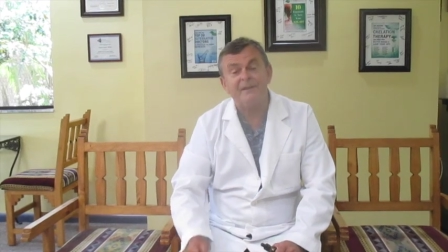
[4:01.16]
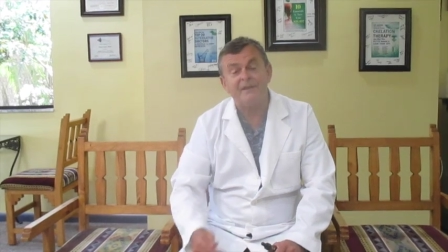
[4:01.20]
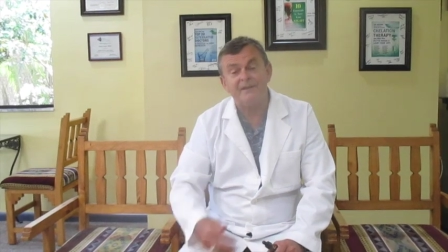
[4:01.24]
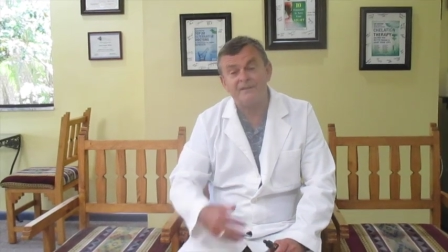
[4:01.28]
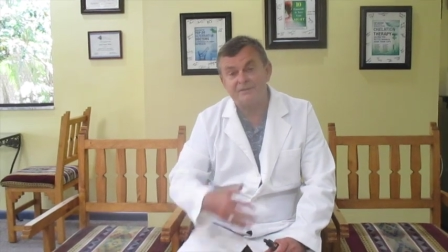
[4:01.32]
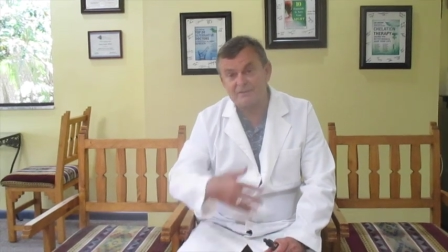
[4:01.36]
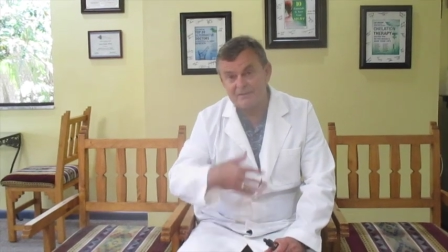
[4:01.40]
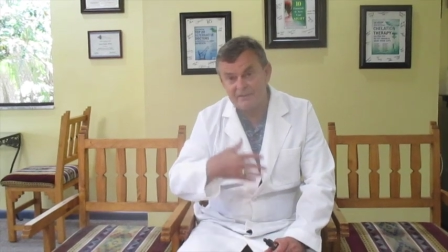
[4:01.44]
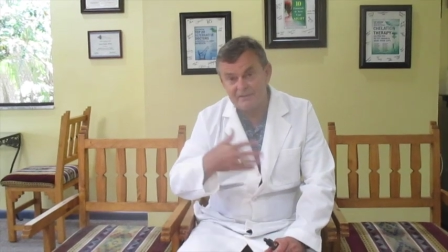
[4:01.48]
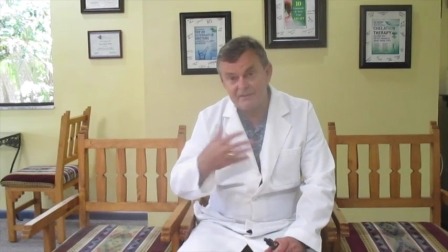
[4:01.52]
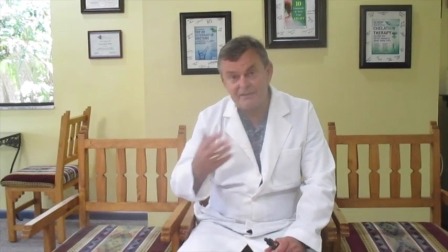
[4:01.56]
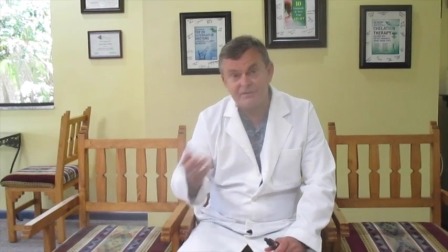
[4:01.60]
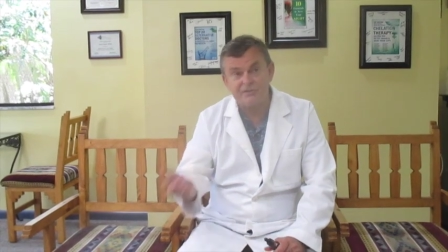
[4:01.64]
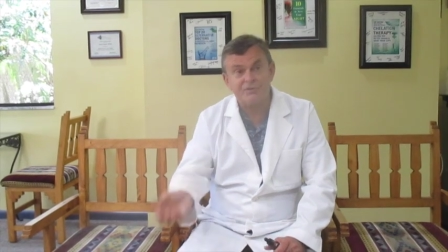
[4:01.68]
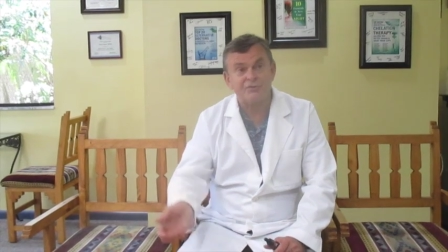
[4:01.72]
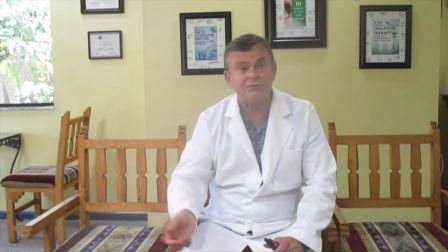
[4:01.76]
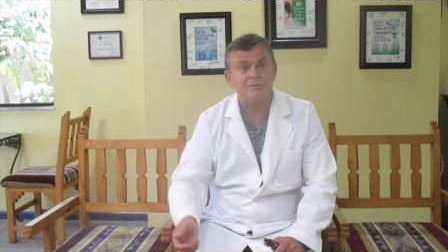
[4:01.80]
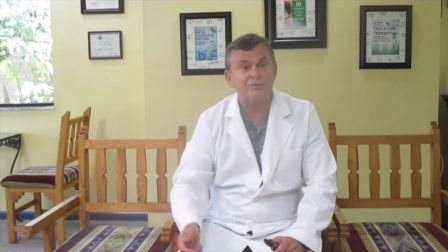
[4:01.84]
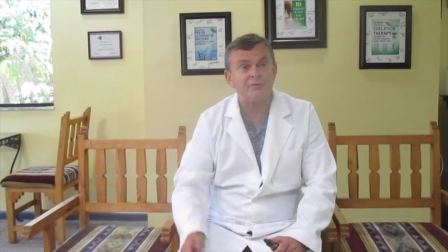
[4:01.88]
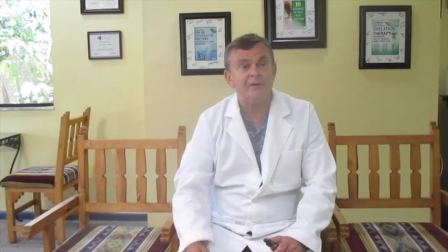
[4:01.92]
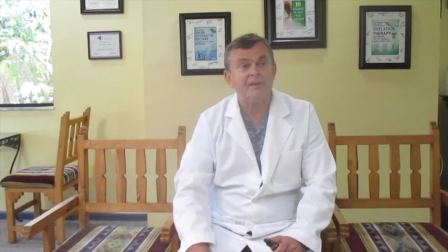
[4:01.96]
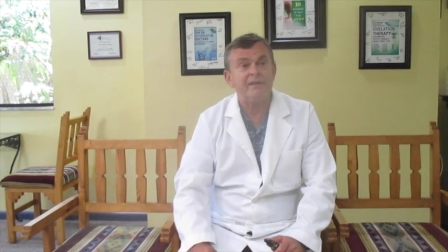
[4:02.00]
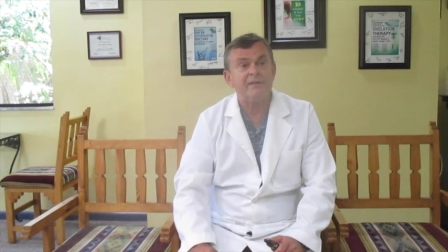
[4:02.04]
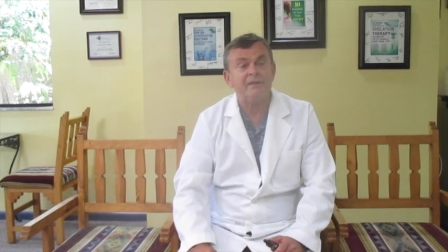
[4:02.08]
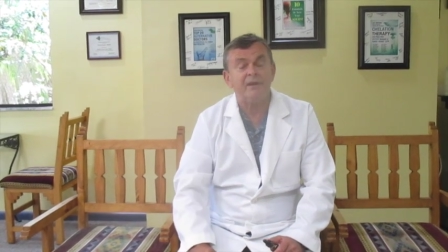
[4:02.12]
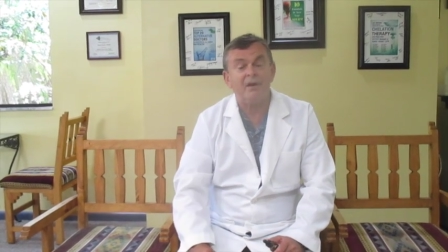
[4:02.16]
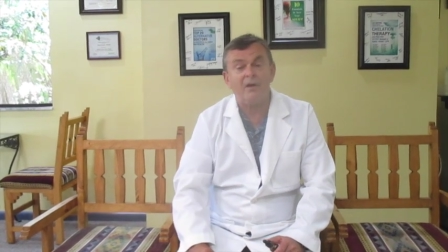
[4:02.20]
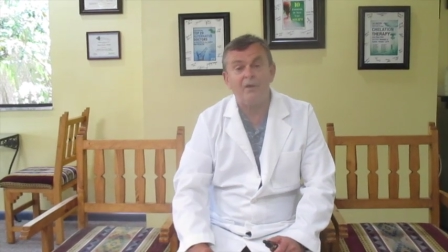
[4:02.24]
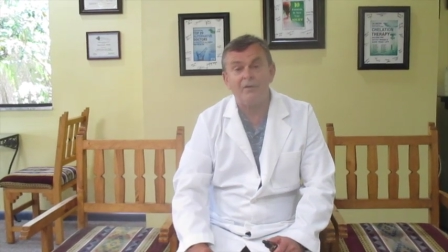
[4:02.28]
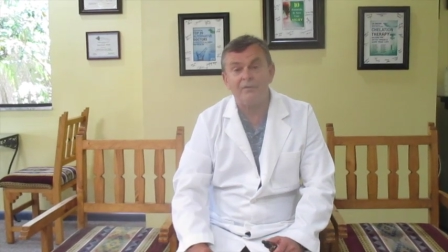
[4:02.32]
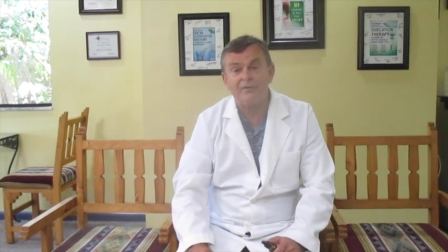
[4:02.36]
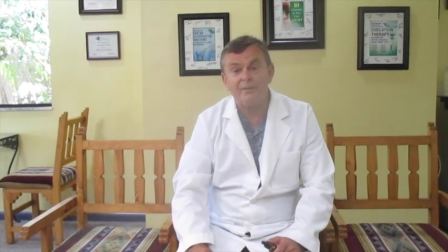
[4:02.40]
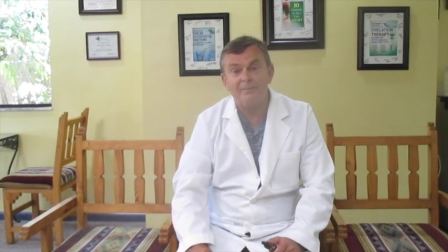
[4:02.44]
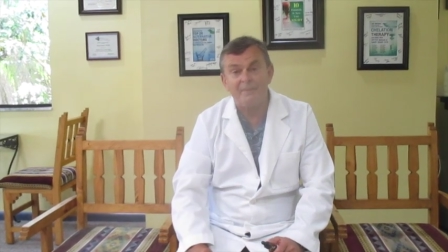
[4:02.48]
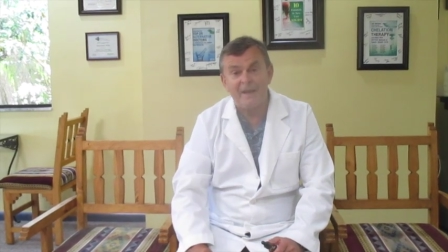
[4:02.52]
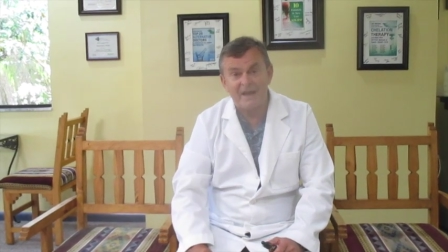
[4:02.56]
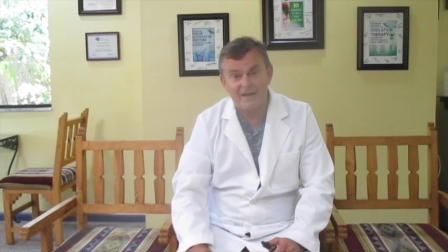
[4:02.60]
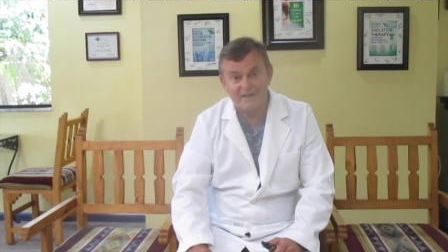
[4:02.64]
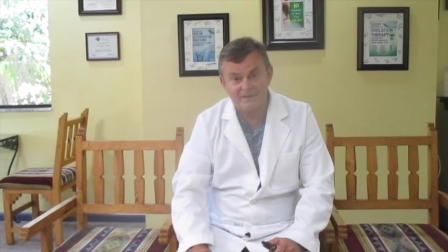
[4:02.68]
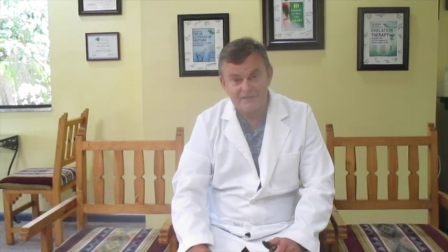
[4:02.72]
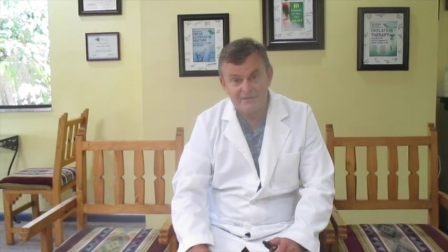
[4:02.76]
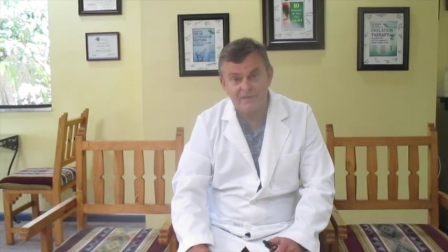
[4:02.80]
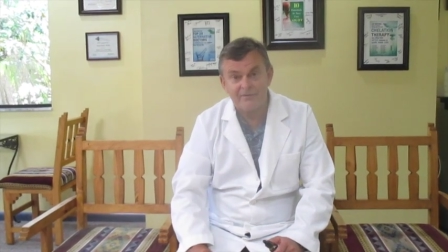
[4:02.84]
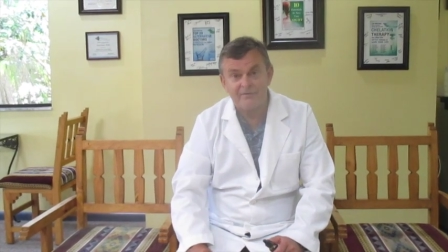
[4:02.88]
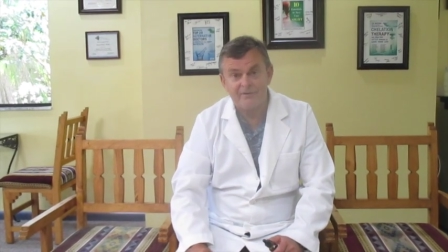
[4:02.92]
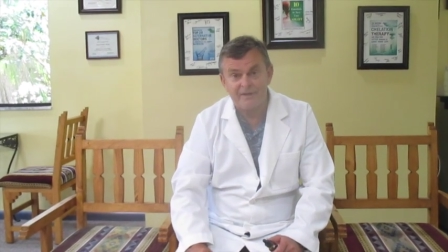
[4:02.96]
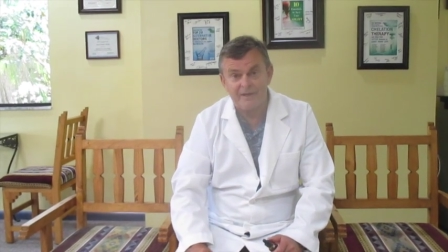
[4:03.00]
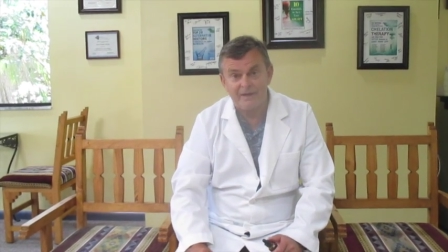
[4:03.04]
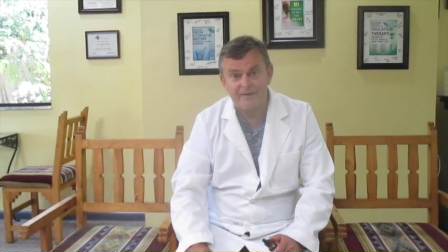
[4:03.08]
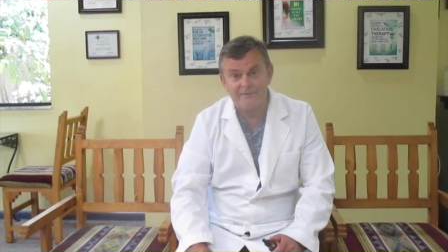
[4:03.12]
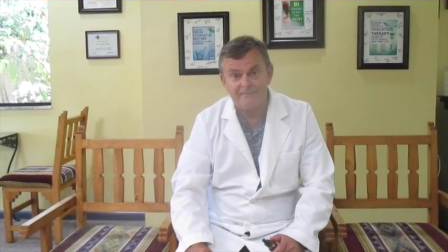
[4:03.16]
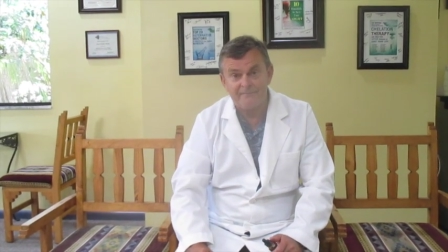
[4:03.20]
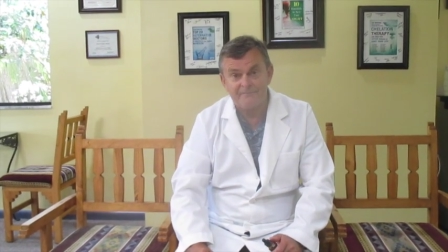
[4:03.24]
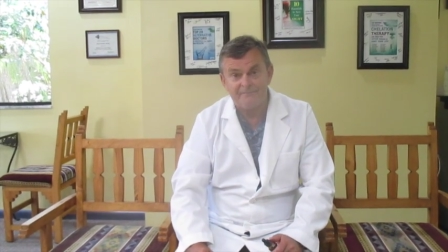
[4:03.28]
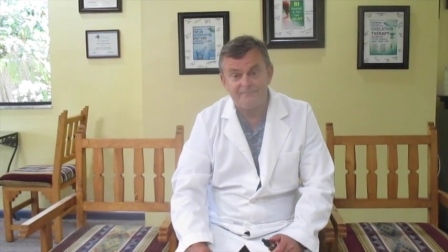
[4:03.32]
It's going to destroy all the bacteria.